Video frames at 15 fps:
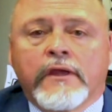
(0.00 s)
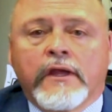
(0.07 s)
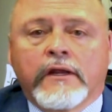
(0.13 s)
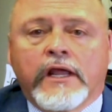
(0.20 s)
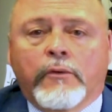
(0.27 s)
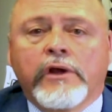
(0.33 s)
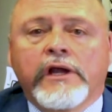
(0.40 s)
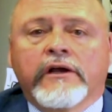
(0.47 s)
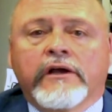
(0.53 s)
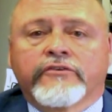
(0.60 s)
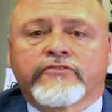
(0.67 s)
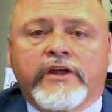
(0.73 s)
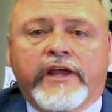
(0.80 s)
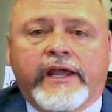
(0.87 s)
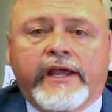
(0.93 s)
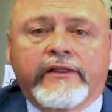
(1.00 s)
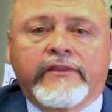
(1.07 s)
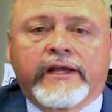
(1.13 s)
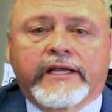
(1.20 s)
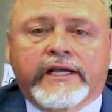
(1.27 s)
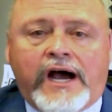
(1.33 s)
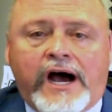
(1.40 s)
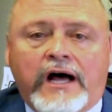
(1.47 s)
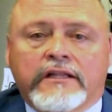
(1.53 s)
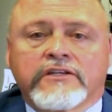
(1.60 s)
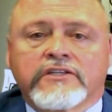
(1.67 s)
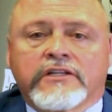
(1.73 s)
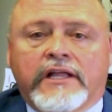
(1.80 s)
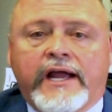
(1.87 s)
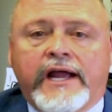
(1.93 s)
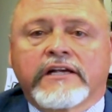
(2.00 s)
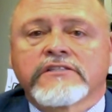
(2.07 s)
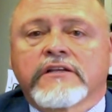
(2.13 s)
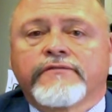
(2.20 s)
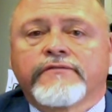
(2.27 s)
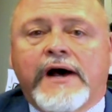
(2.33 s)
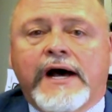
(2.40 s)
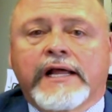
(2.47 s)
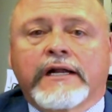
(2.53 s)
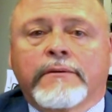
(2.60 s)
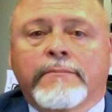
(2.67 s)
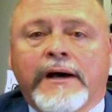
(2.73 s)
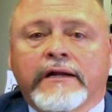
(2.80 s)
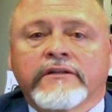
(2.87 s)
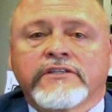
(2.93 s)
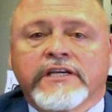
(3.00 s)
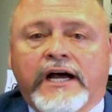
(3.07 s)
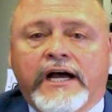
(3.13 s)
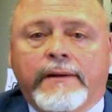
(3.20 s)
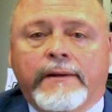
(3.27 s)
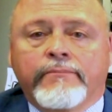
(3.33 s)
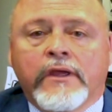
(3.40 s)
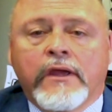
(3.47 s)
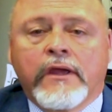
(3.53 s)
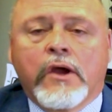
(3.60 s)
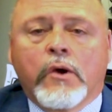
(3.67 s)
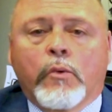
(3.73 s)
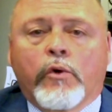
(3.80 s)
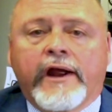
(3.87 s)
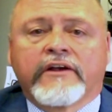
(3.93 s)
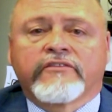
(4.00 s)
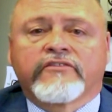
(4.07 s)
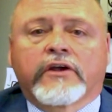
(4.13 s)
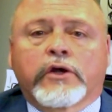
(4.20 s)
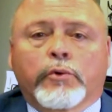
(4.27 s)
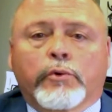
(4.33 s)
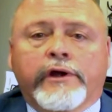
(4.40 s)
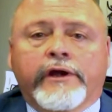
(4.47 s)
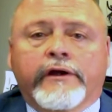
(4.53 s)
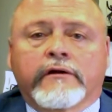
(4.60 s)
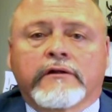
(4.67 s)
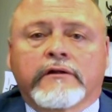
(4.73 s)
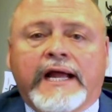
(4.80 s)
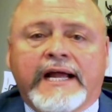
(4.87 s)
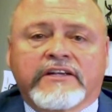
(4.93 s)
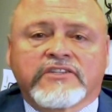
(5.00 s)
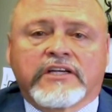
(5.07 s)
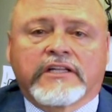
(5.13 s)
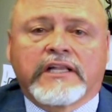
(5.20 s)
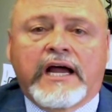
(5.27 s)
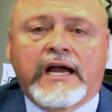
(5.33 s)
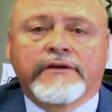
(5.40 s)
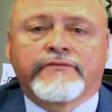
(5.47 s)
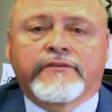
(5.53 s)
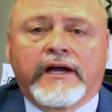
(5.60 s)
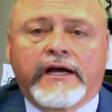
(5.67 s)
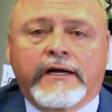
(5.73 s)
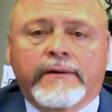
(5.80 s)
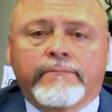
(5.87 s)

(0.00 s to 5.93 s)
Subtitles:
Now, we understand that college lasts a finite amount of time, whereas a career lasts a lifetime.